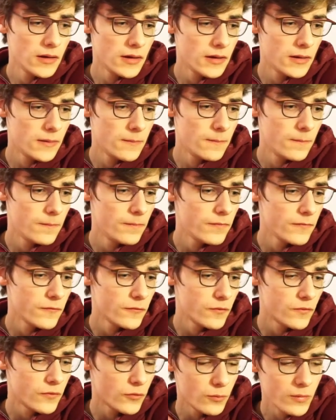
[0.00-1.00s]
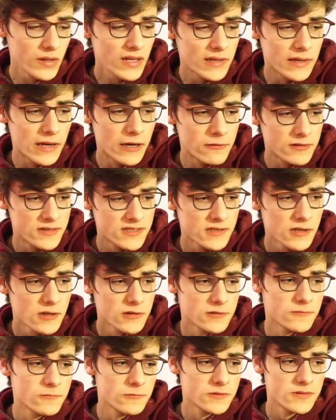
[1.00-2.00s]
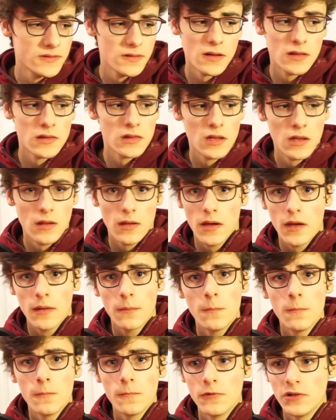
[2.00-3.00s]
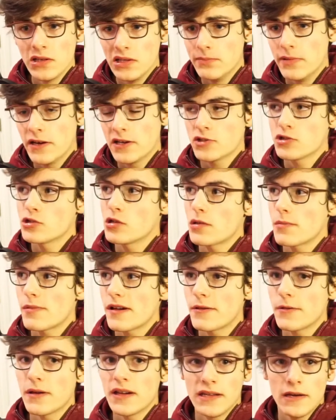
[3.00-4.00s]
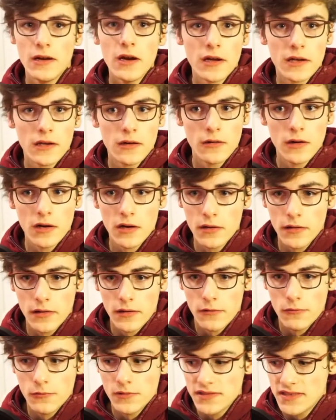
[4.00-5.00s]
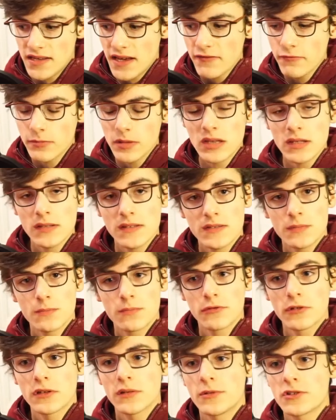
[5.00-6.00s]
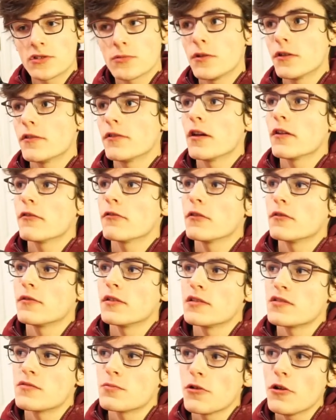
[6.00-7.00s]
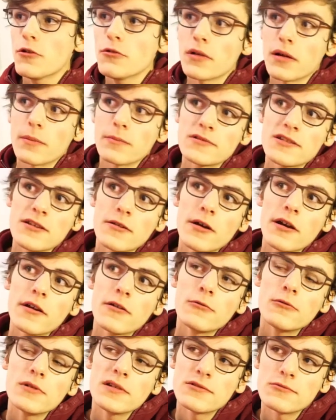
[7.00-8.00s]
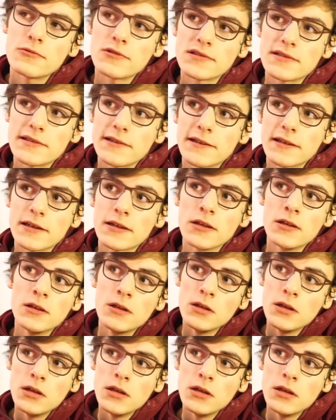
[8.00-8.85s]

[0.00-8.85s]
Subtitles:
for me, how it started was, I'm really passionate about AI. I always have been. It's pretty much my favourite thing to program, so I always was like,